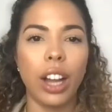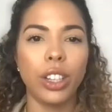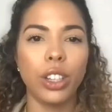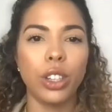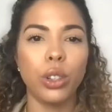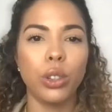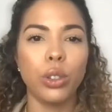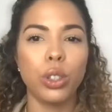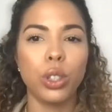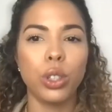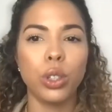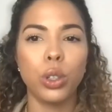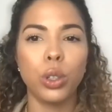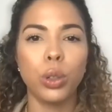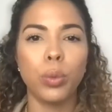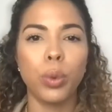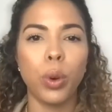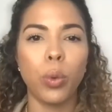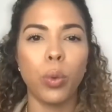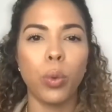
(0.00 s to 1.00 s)
on
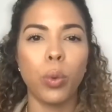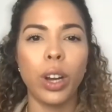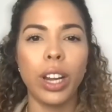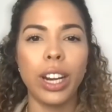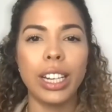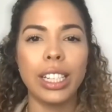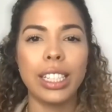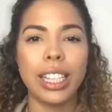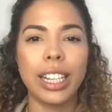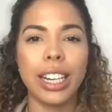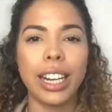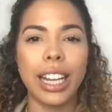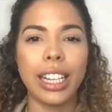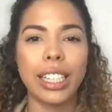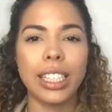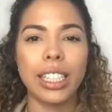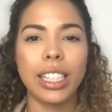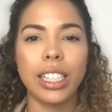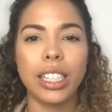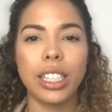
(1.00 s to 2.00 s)
YouTube, what is the
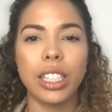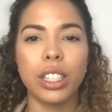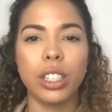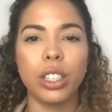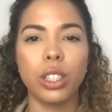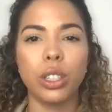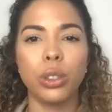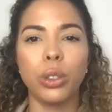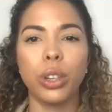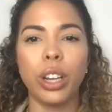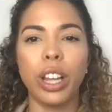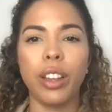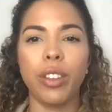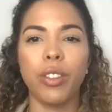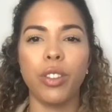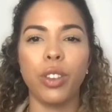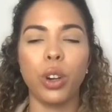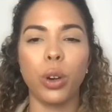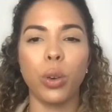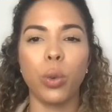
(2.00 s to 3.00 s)
next thing to do
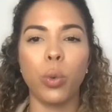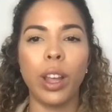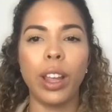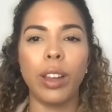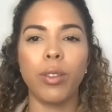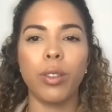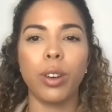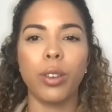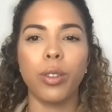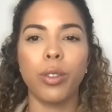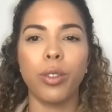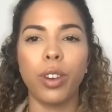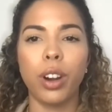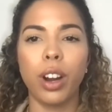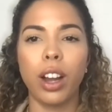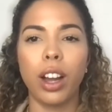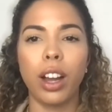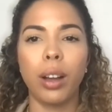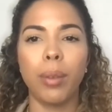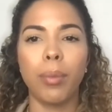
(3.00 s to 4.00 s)
if your waiver
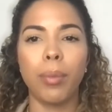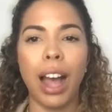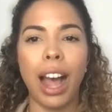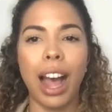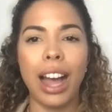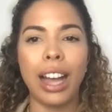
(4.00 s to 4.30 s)
from